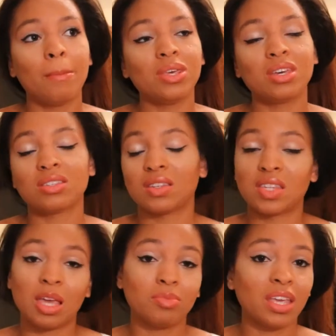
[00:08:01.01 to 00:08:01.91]
because the
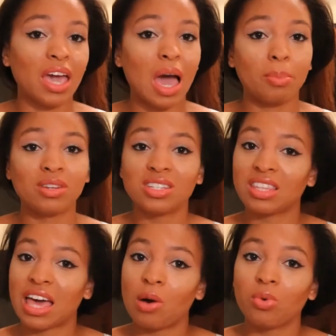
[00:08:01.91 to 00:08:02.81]
same thing happened
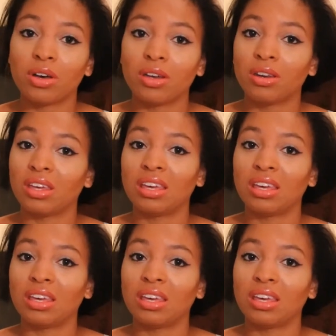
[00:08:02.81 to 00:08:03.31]
to that one.